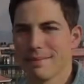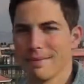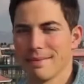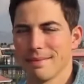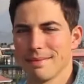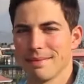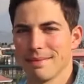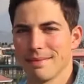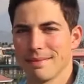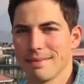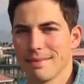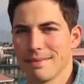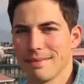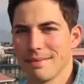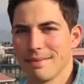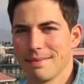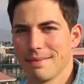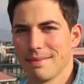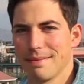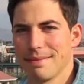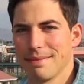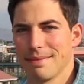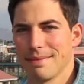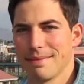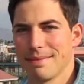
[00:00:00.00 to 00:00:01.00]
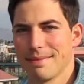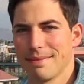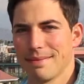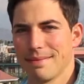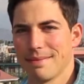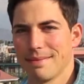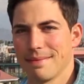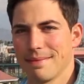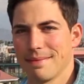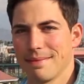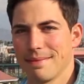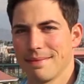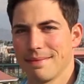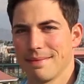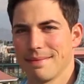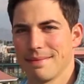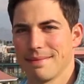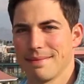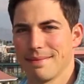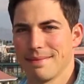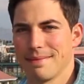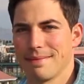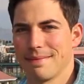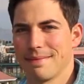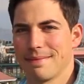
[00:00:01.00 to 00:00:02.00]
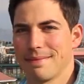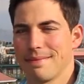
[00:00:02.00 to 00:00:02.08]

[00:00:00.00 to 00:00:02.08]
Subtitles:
This person isn't speaking.